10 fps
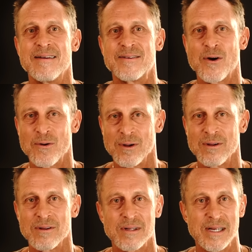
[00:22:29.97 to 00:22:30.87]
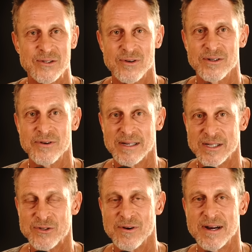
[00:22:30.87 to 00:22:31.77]
total cholesterol,
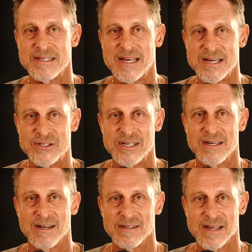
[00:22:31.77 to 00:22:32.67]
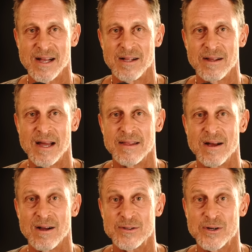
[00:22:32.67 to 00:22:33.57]
triglycerides, HDL, LDL, and
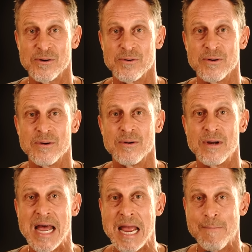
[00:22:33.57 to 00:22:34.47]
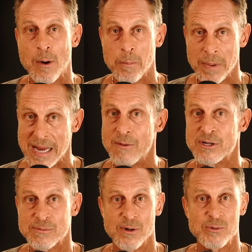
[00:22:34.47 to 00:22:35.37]
also ApoB,
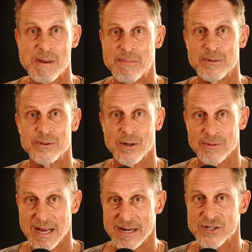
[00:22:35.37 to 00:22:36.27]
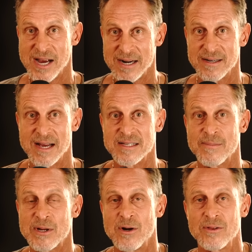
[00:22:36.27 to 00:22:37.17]
which most people don't get checked, and
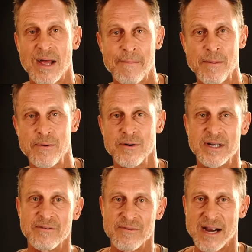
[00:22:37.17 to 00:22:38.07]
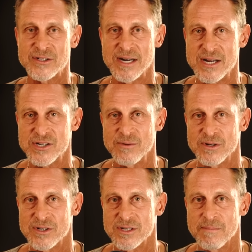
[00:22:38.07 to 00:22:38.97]
something called lipoprotein fractionation,
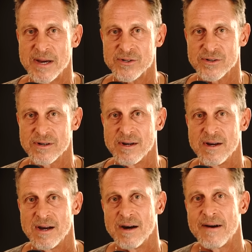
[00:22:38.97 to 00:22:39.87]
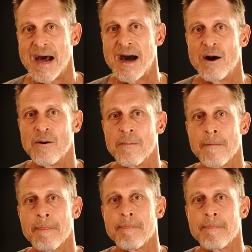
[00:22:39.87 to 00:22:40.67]
which is a measure of how